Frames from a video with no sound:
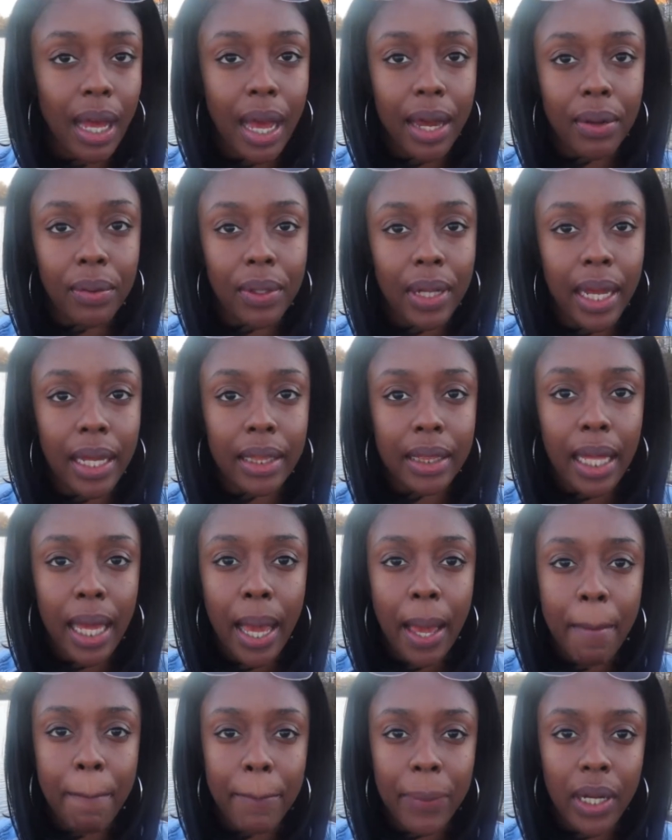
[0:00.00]
I don't like
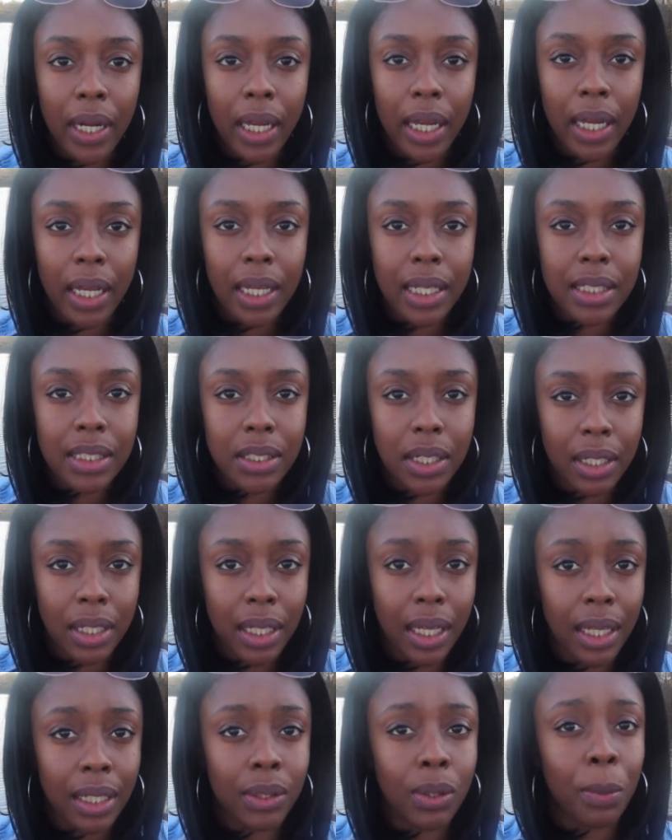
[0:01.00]
that, but it's
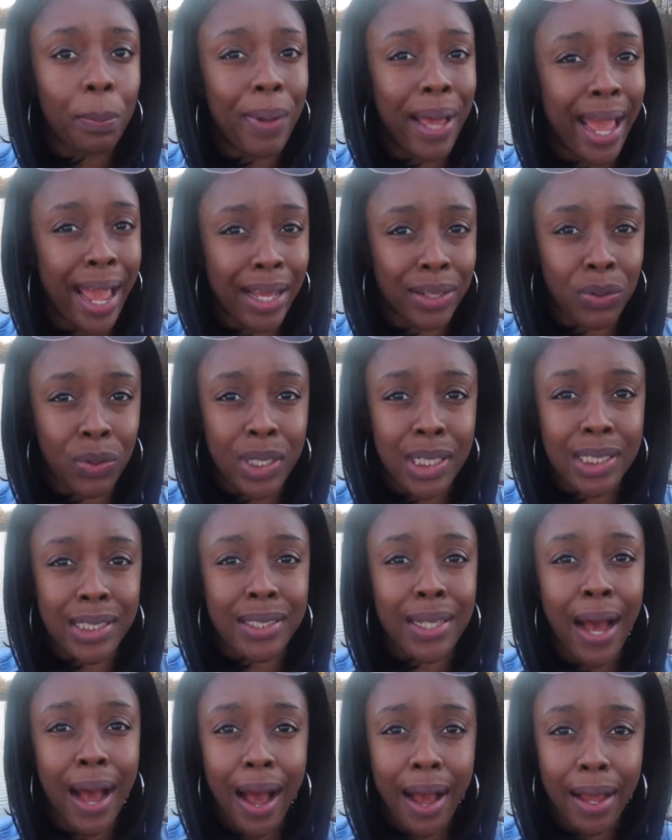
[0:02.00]
starting to get a little packed on
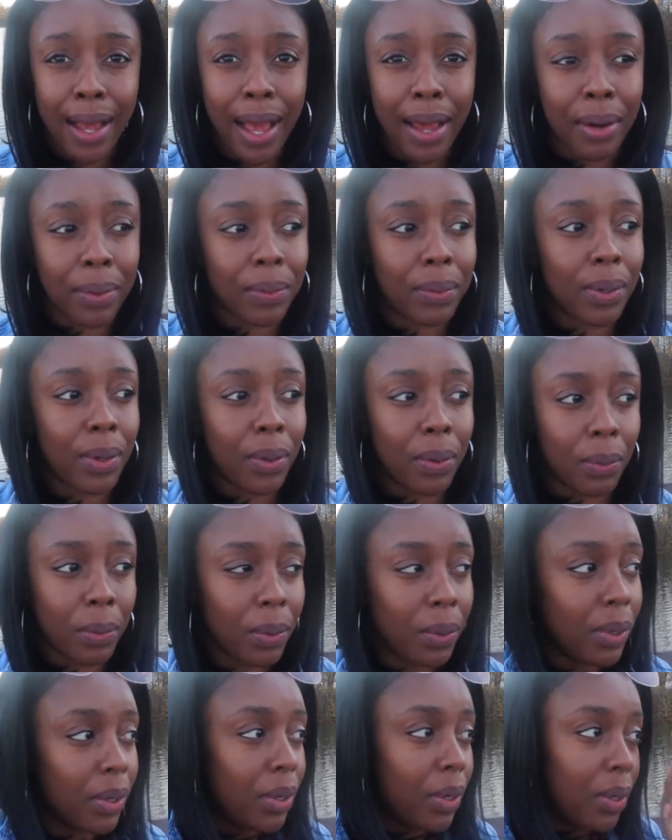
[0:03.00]
this dock. I don't know.
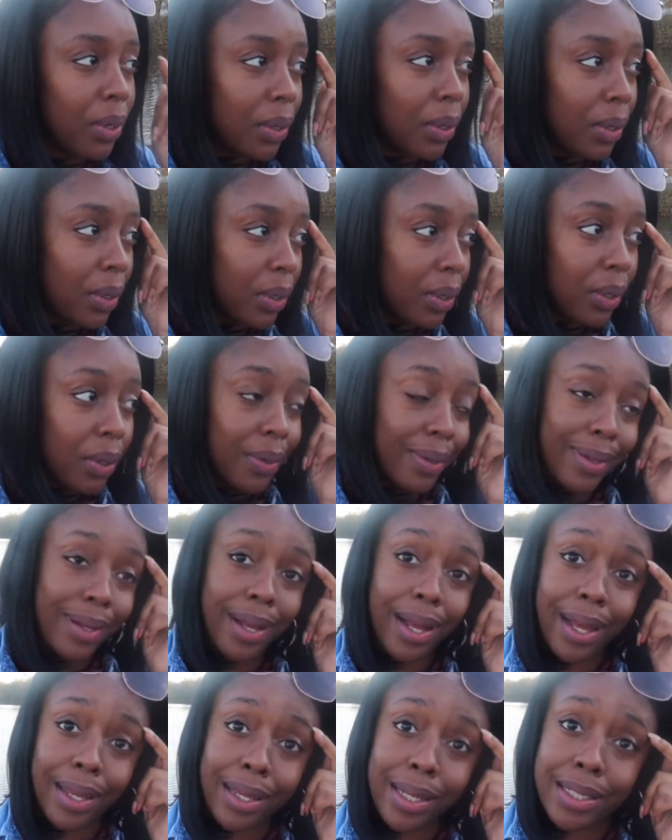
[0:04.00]

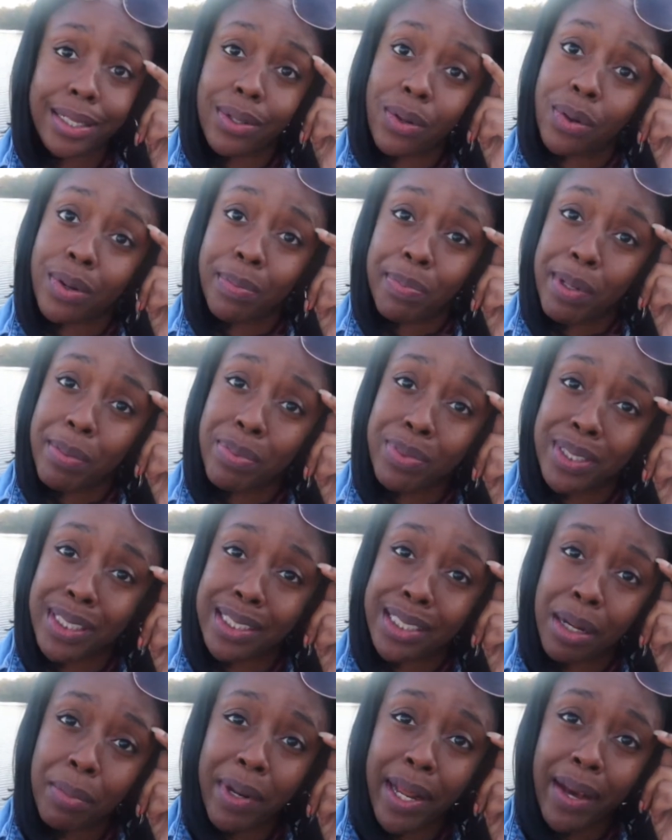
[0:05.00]
I guess all the people
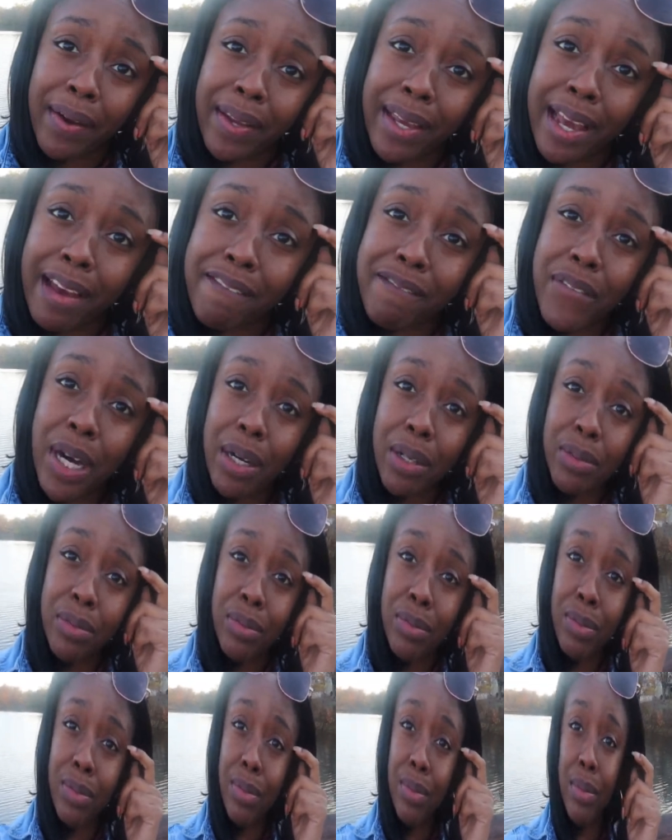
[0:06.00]
just come down here at 4.